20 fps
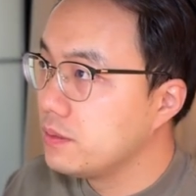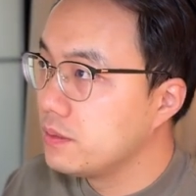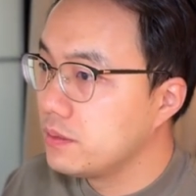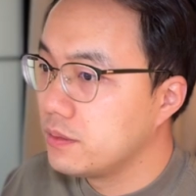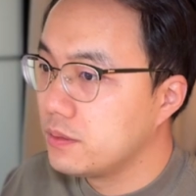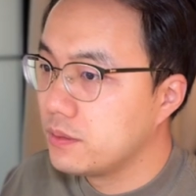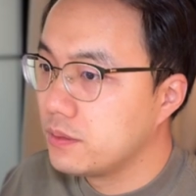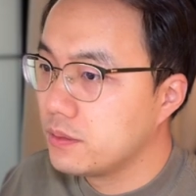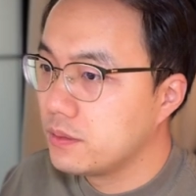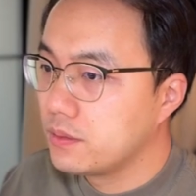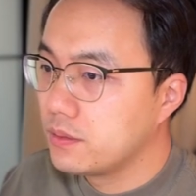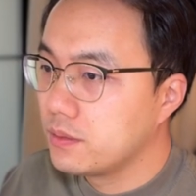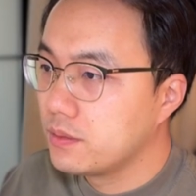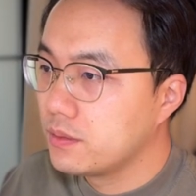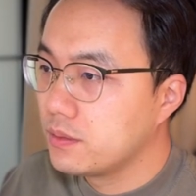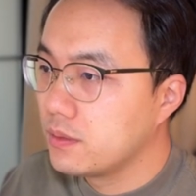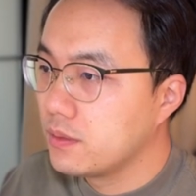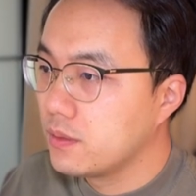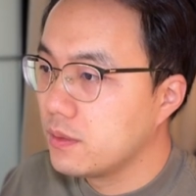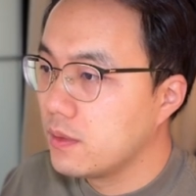
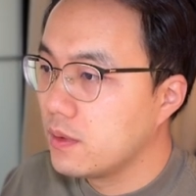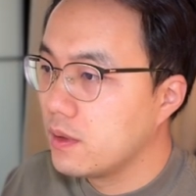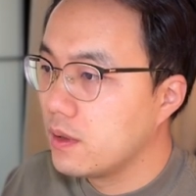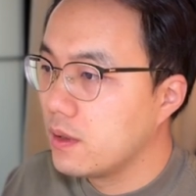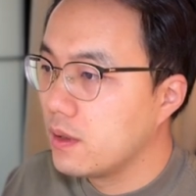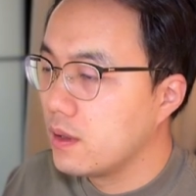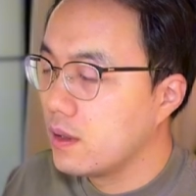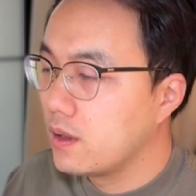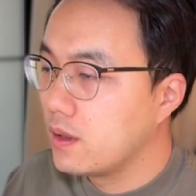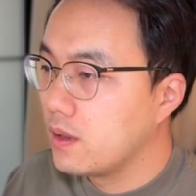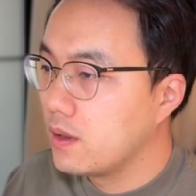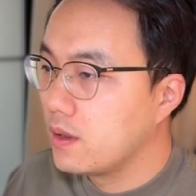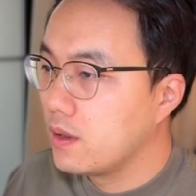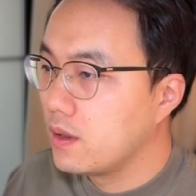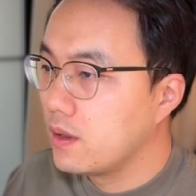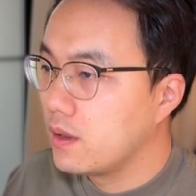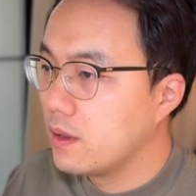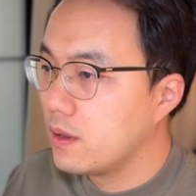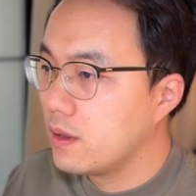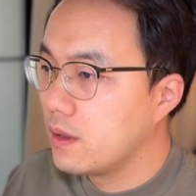
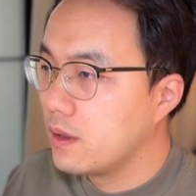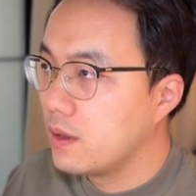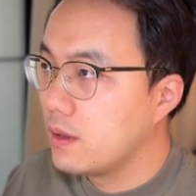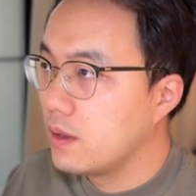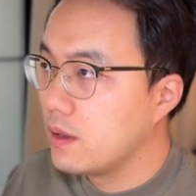(silence)